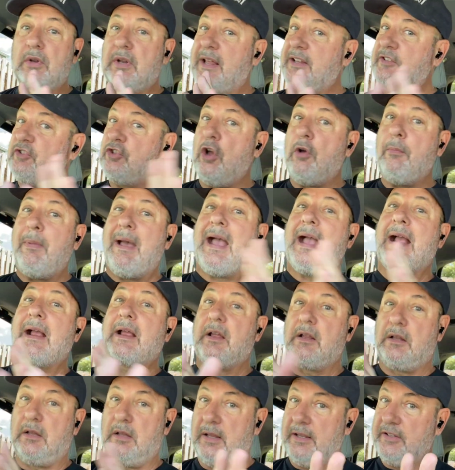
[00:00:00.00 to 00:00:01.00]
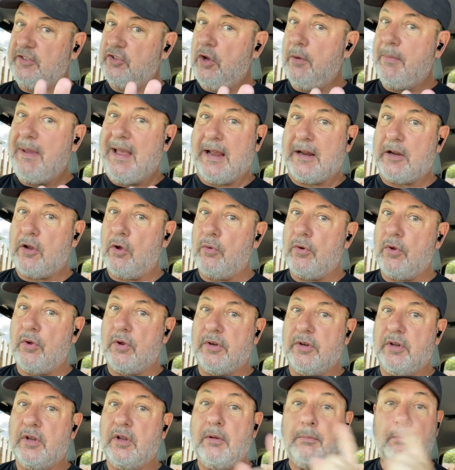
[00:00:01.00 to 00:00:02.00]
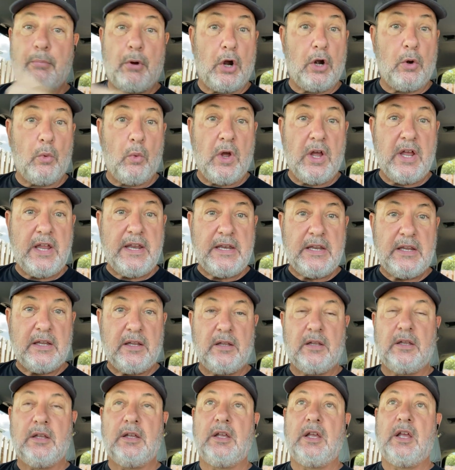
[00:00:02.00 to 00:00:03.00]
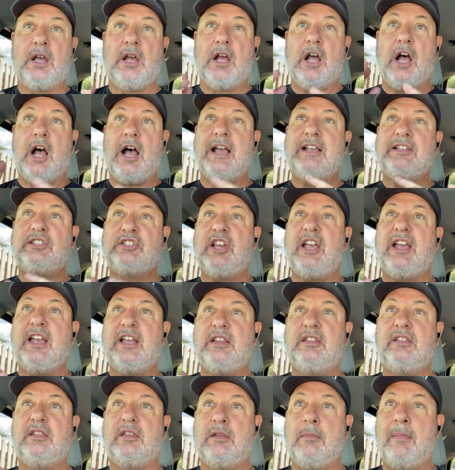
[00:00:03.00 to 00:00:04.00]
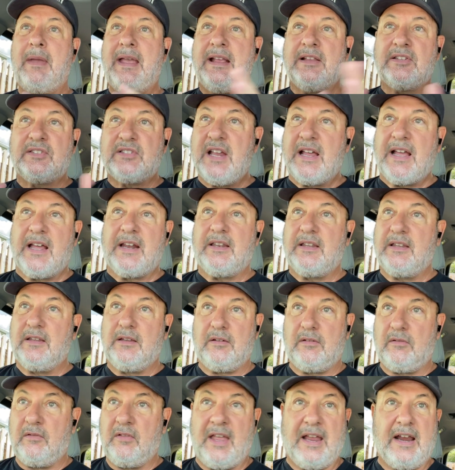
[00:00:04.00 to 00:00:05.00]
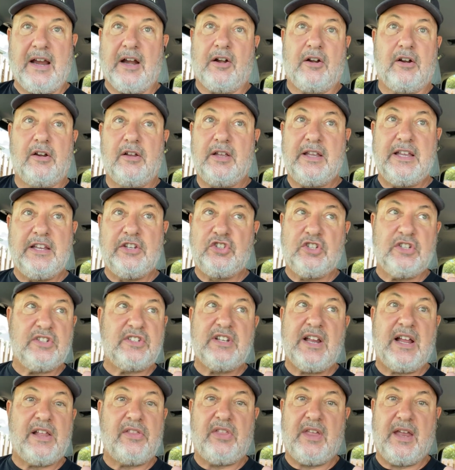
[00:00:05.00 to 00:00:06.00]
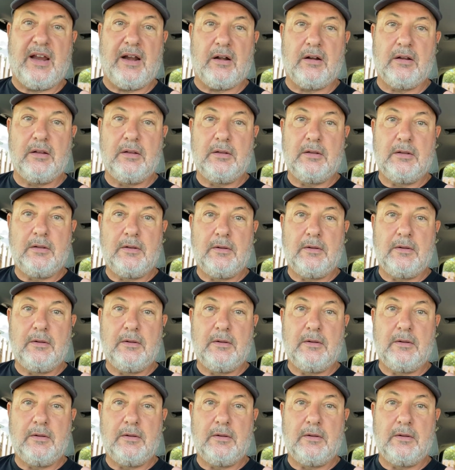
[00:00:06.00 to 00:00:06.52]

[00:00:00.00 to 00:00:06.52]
Let's go back. Hold on. Part 1, I said the man's not there. He's just not there.